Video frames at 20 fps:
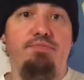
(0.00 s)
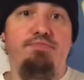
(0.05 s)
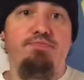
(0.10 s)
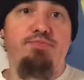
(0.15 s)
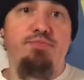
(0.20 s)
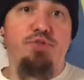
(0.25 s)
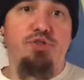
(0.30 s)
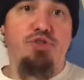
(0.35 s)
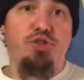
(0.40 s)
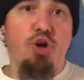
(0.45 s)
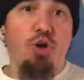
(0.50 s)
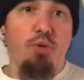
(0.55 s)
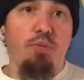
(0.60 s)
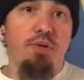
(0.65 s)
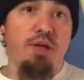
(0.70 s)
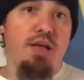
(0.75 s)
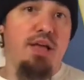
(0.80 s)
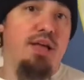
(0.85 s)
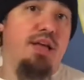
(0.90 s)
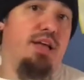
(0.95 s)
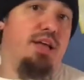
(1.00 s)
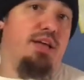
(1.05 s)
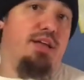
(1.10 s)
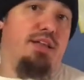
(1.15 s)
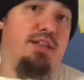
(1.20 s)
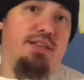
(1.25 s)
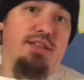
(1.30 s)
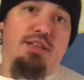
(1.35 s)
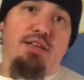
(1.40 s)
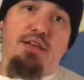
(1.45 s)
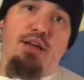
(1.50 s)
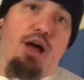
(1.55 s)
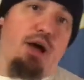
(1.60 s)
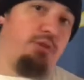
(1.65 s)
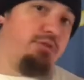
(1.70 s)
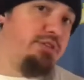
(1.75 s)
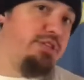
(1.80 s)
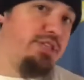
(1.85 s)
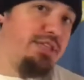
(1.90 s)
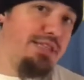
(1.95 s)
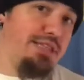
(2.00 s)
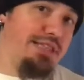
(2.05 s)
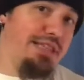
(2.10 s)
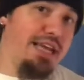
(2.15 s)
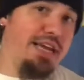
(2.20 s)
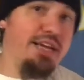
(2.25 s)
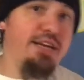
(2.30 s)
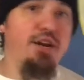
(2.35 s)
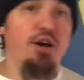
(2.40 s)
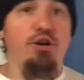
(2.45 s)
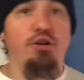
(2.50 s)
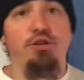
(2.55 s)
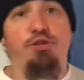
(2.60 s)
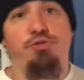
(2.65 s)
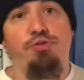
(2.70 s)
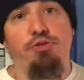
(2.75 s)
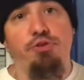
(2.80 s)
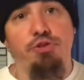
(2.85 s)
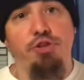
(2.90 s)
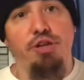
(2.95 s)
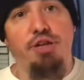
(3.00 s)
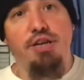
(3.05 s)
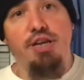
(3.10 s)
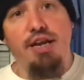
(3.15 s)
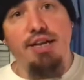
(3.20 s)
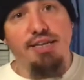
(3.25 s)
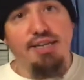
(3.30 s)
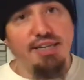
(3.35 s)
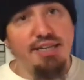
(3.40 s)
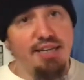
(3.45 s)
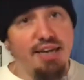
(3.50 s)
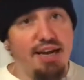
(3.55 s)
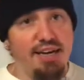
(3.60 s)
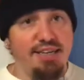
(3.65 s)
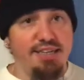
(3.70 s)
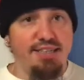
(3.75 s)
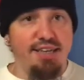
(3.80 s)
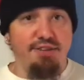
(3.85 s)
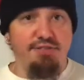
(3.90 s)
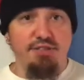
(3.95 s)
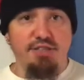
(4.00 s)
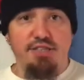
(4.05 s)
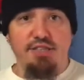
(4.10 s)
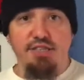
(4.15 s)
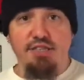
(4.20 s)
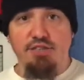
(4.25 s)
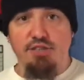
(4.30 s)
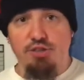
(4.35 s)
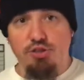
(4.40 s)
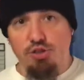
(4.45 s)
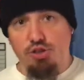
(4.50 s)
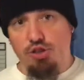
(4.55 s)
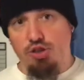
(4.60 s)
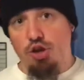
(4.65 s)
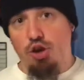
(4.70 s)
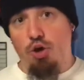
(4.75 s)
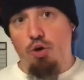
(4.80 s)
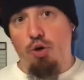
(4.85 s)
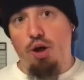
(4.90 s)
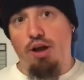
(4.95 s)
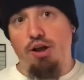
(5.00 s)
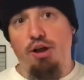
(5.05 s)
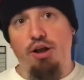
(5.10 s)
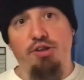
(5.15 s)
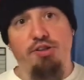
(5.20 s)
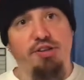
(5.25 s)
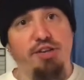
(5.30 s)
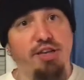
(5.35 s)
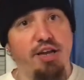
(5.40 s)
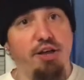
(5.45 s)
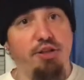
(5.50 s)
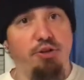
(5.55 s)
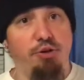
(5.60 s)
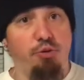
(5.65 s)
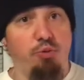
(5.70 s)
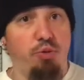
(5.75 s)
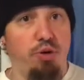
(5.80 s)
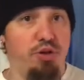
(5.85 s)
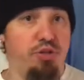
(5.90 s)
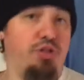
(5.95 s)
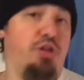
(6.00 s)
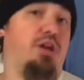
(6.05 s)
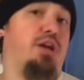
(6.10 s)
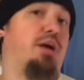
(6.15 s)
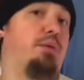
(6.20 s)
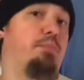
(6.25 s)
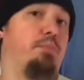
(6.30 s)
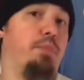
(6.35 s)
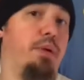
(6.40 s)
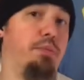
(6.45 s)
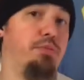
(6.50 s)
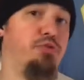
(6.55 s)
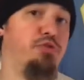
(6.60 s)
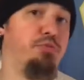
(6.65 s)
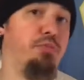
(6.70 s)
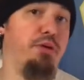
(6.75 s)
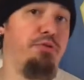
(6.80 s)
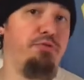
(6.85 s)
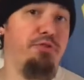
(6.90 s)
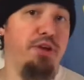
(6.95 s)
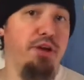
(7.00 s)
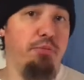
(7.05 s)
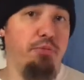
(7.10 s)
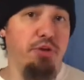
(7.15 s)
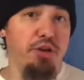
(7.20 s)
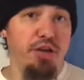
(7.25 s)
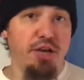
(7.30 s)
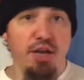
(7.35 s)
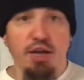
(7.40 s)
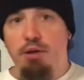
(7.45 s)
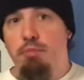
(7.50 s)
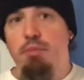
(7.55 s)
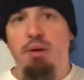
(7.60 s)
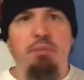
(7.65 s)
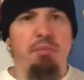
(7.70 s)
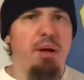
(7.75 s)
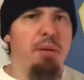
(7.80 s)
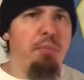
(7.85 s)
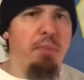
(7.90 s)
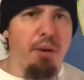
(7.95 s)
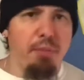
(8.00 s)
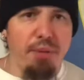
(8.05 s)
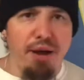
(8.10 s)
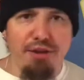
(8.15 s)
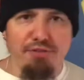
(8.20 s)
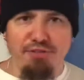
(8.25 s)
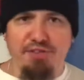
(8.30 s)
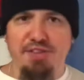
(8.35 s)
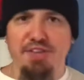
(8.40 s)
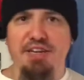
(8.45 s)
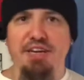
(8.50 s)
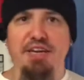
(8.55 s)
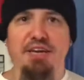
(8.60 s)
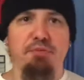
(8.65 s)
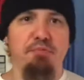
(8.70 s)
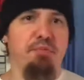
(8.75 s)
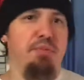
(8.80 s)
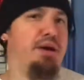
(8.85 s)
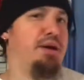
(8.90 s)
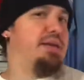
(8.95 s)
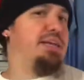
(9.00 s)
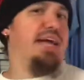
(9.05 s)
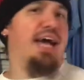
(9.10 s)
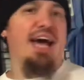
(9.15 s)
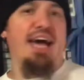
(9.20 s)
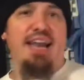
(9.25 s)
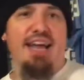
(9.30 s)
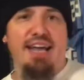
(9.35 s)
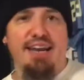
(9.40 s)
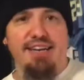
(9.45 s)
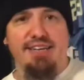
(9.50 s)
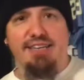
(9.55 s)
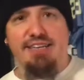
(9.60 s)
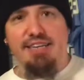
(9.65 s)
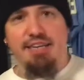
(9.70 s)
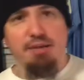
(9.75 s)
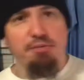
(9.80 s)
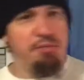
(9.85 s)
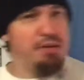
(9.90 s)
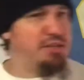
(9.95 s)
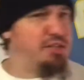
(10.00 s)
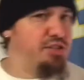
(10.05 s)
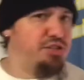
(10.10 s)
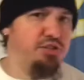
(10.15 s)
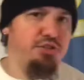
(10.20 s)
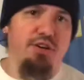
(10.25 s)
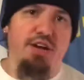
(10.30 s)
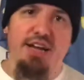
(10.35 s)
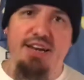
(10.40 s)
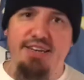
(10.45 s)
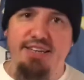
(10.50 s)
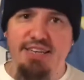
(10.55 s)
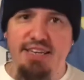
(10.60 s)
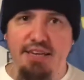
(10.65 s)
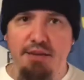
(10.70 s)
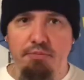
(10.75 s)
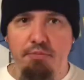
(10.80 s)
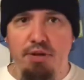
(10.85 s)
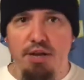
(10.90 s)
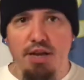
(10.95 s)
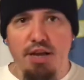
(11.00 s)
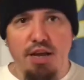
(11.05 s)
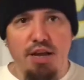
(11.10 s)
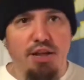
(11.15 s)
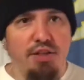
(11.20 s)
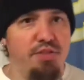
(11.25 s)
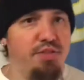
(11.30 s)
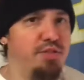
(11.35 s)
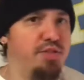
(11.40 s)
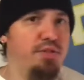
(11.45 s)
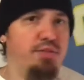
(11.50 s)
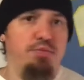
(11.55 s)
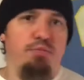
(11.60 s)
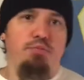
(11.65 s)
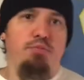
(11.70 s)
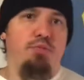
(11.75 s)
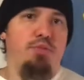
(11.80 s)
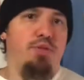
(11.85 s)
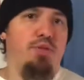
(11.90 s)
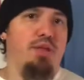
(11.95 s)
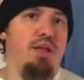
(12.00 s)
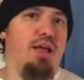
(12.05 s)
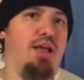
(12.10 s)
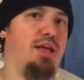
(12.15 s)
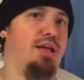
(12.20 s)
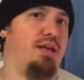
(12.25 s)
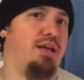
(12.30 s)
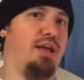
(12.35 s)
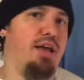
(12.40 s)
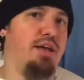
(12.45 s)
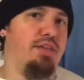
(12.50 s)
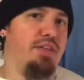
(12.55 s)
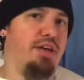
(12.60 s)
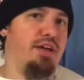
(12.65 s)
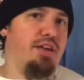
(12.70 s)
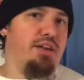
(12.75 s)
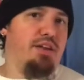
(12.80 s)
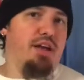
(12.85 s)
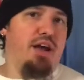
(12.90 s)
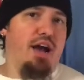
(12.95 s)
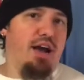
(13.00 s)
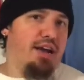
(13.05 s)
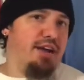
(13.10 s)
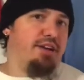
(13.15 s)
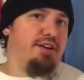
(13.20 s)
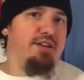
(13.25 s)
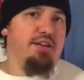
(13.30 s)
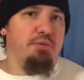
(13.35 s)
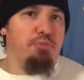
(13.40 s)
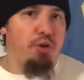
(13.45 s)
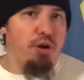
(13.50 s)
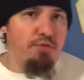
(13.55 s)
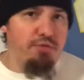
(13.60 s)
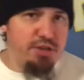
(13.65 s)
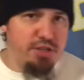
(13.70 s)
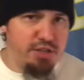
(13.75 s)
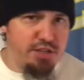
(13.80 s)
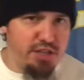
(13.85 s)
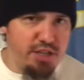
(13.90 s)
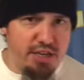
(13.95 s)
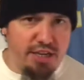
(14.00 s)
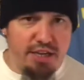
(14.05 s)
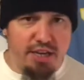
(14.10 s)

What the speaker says: so I was late notice for the 1997 season, so I got together with a couple members of my family, made my mom have a team, my dad had a team, my sister had a team, and then I had a team, obviously.